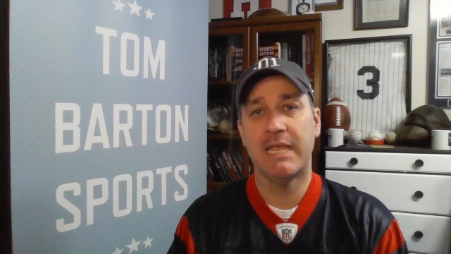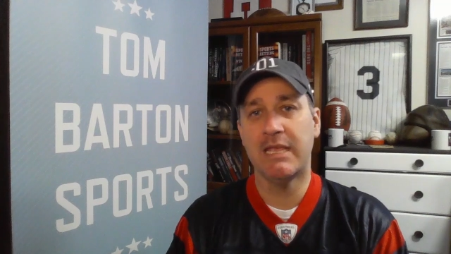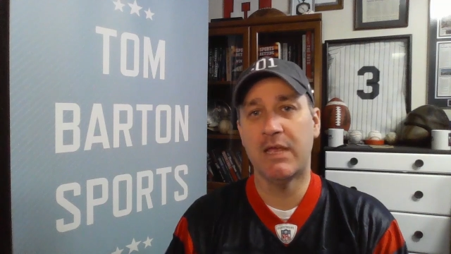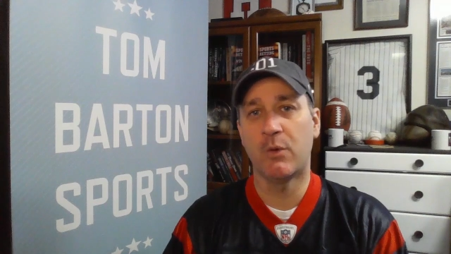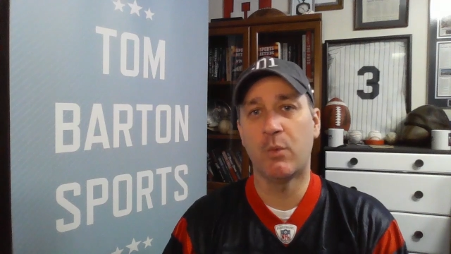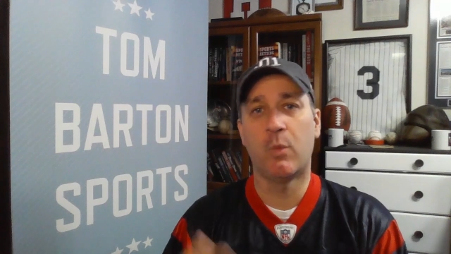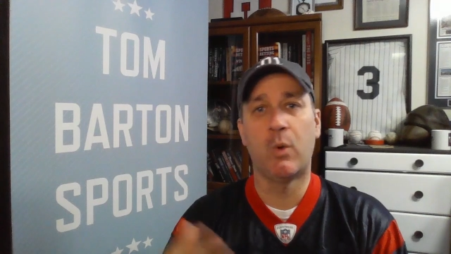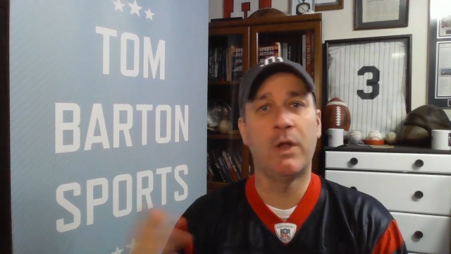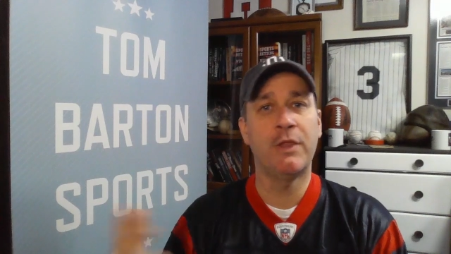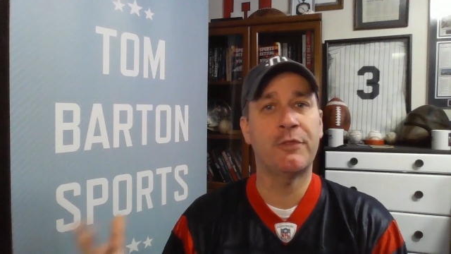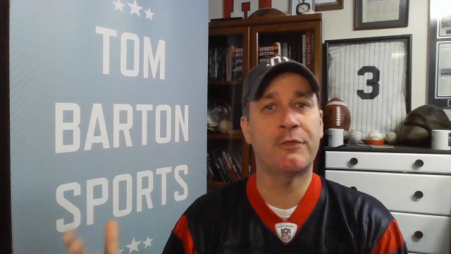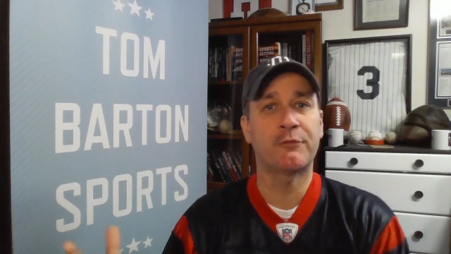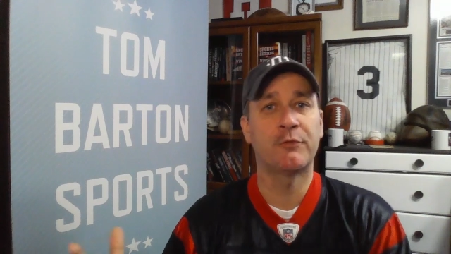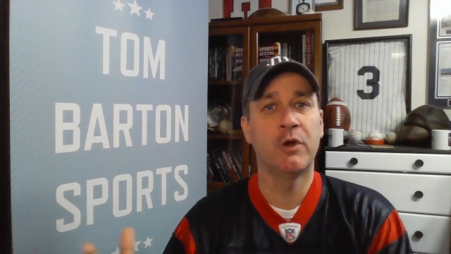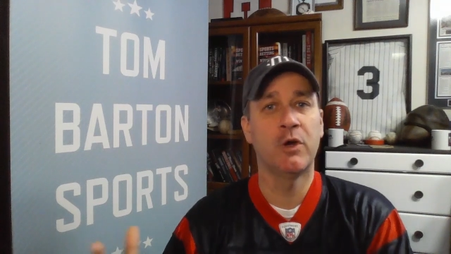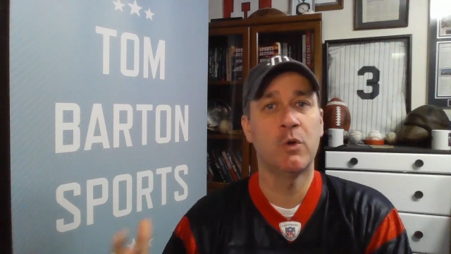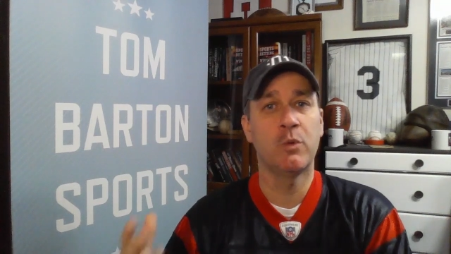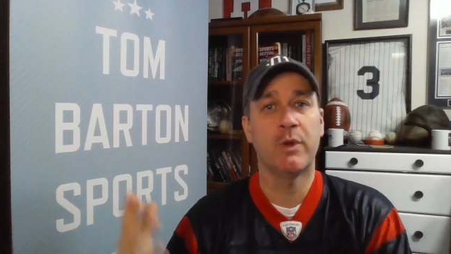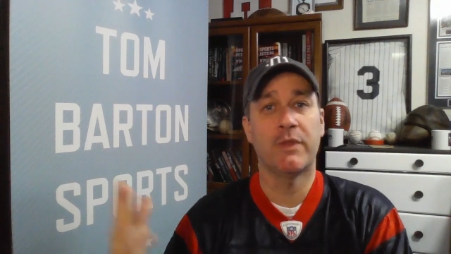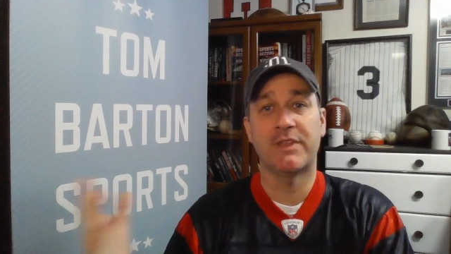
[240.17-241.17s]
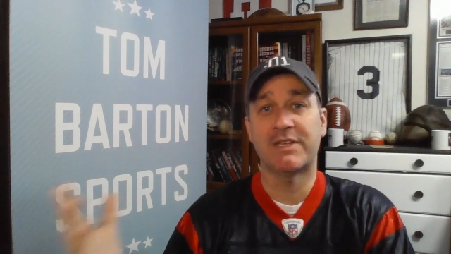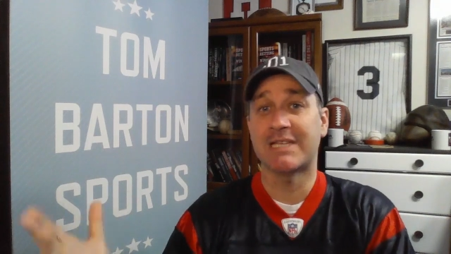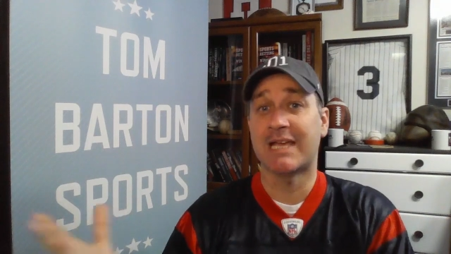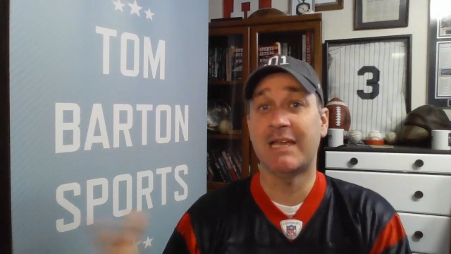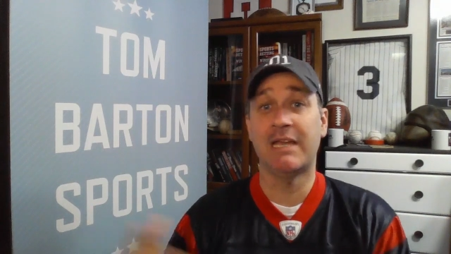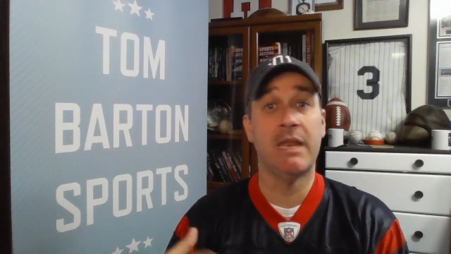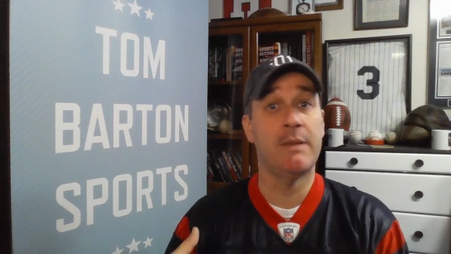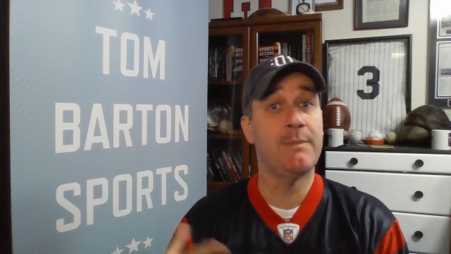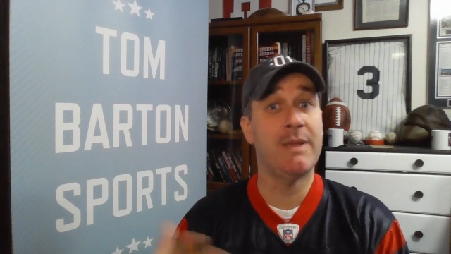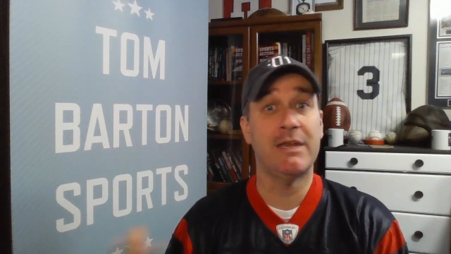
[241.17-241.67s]
He had one throw where the
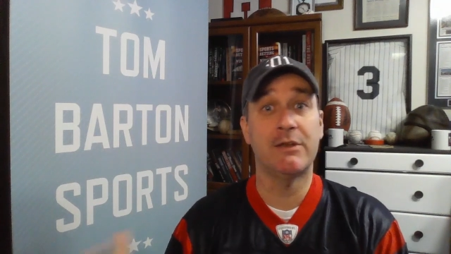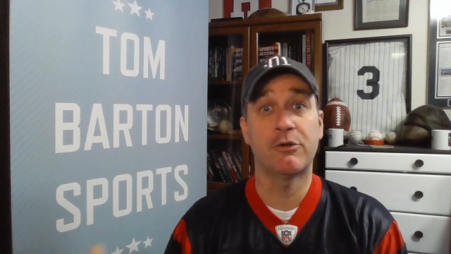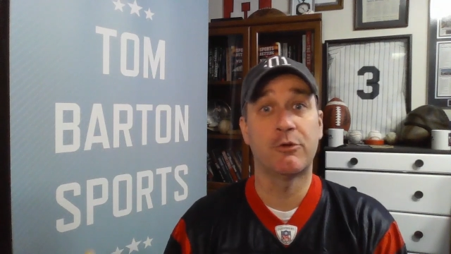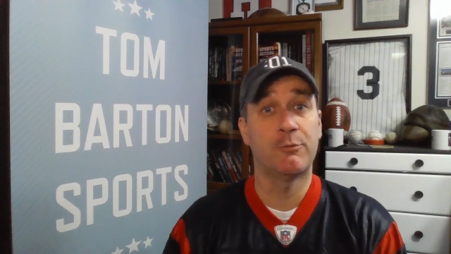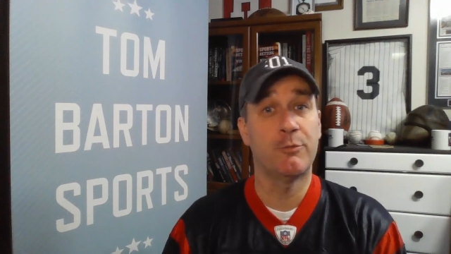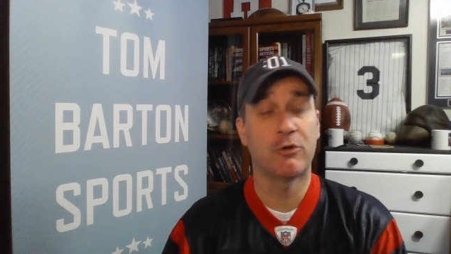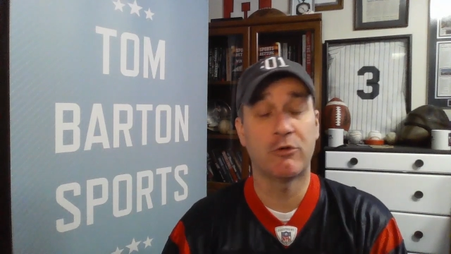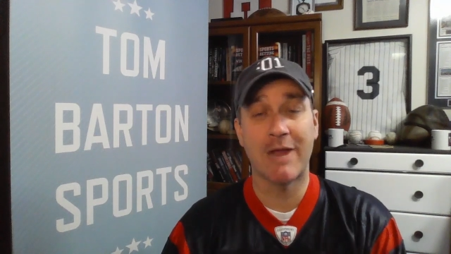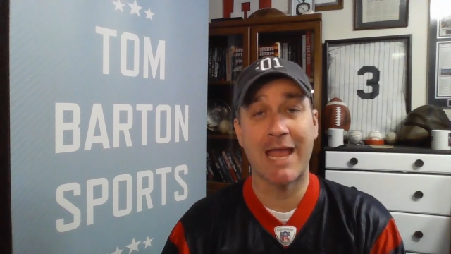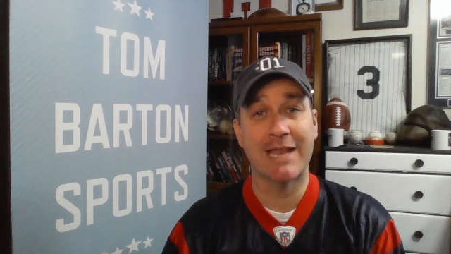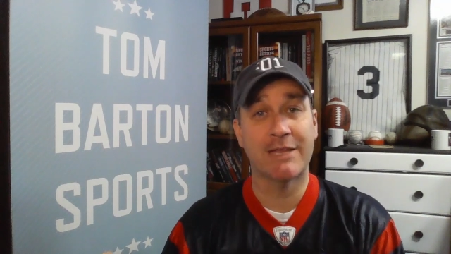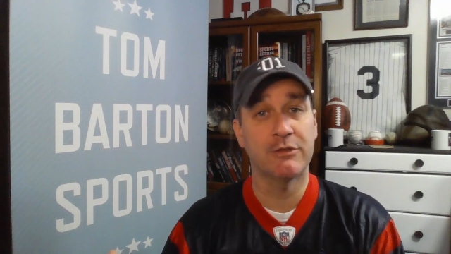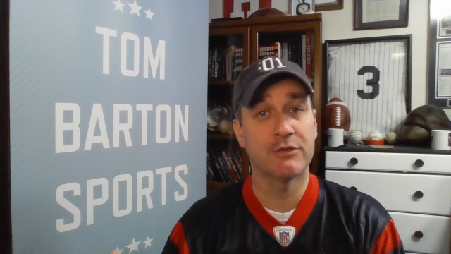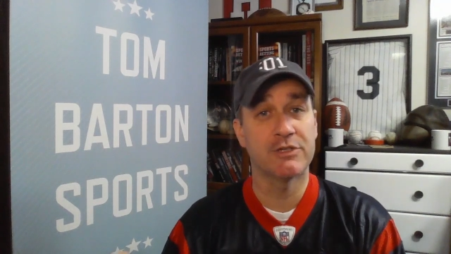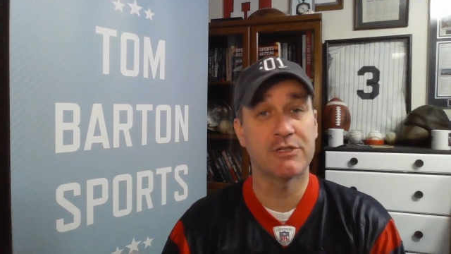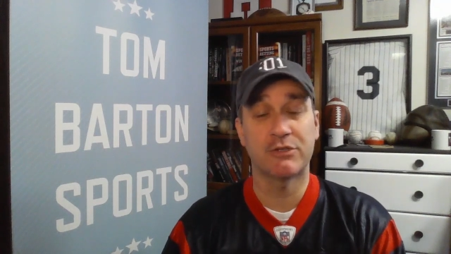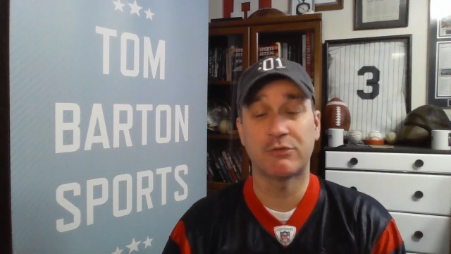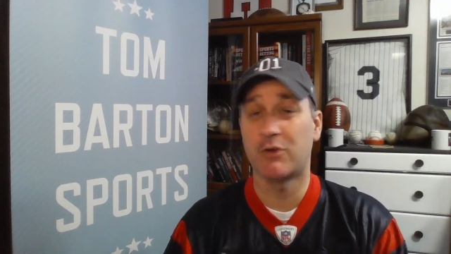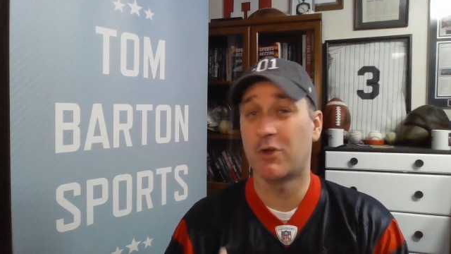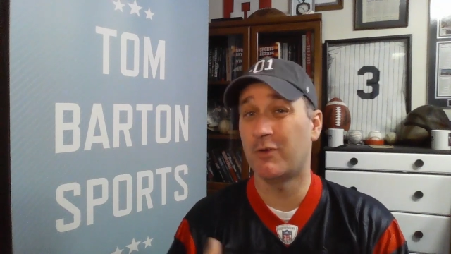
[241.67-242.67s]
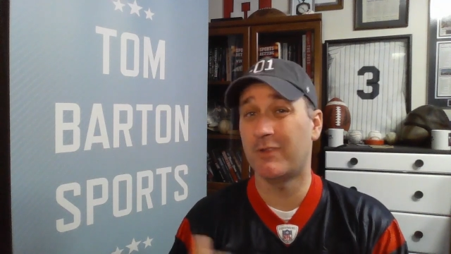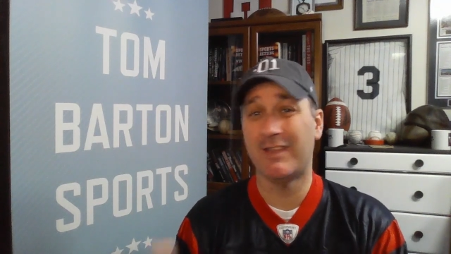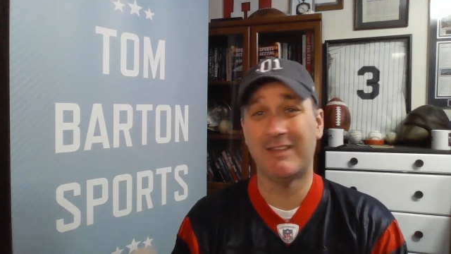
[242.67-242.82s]
tight end made a miraculous throw.